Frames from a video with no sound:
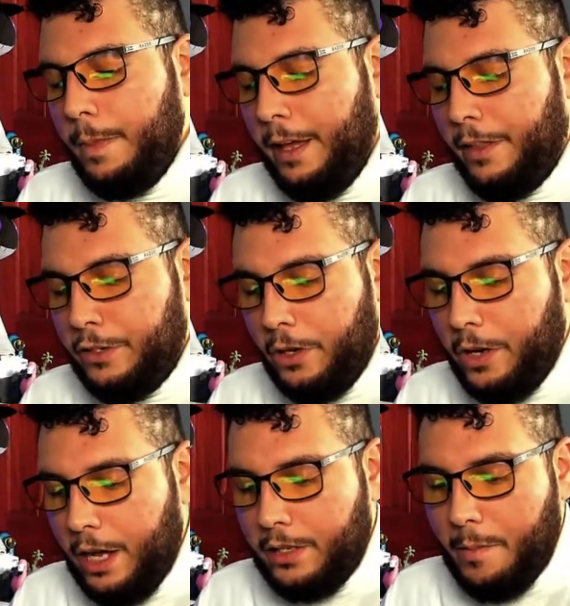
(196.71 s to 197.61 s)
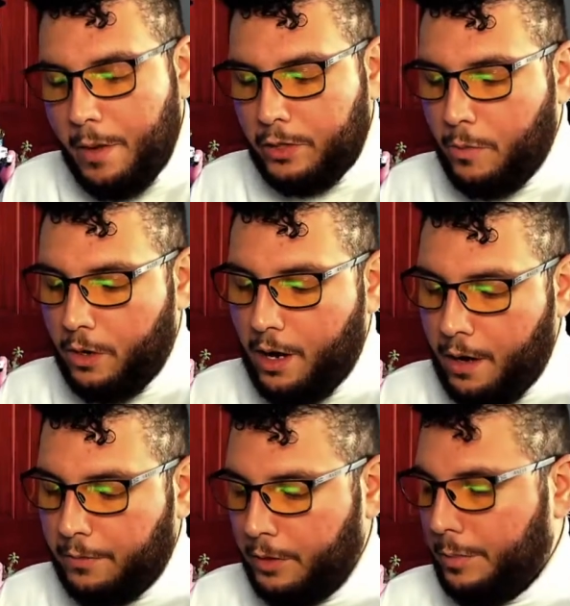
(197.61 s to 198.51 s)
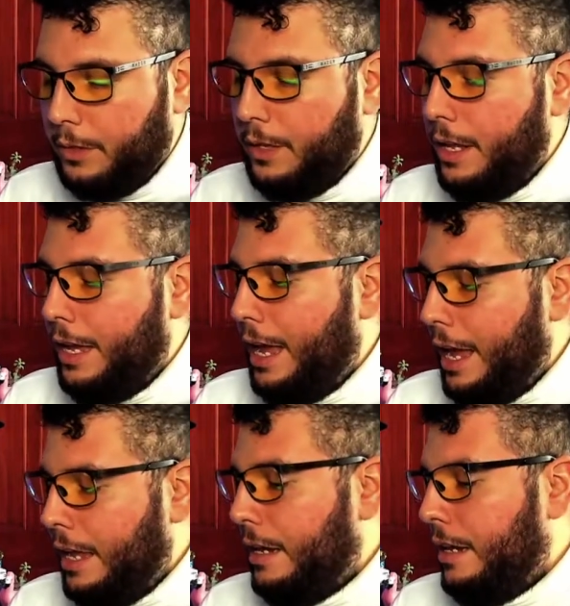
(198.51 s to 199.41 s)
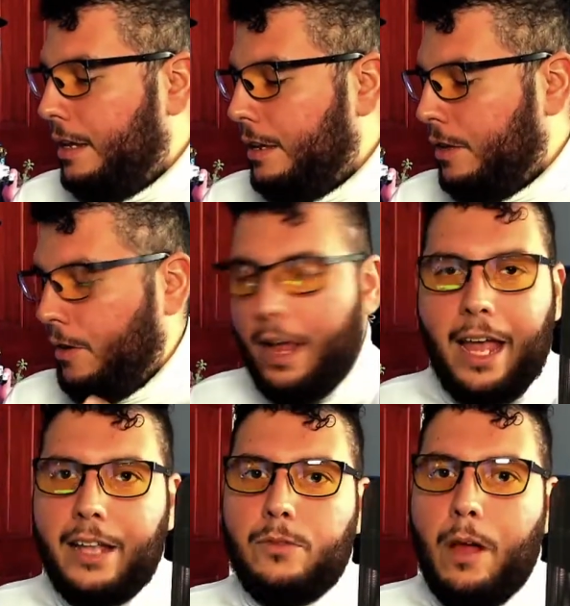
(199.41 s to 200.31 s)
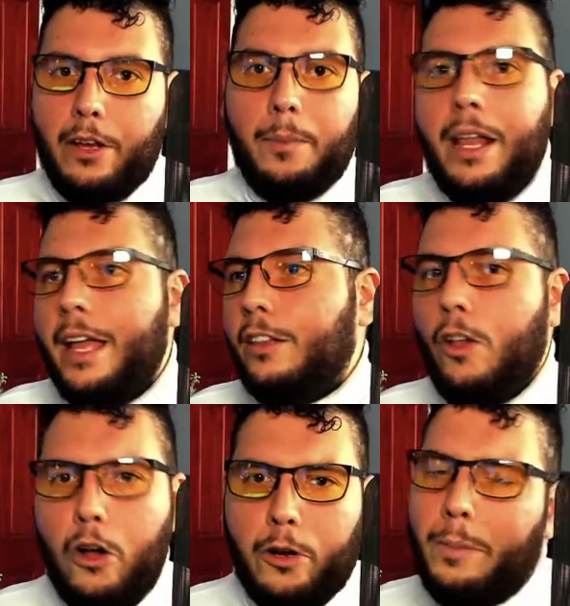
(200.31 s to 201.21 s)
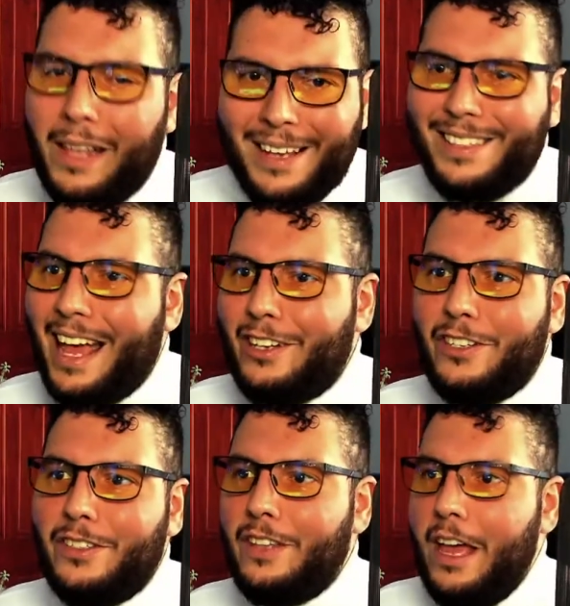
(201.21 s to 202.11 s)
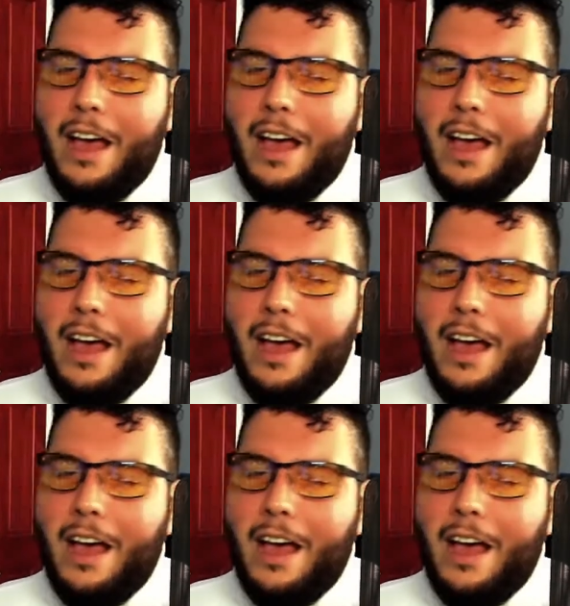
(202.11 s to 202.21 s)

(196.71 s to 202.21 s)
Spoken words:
and the Joy-Cons are much more comfortable in your hands while you're playing longer play sessions.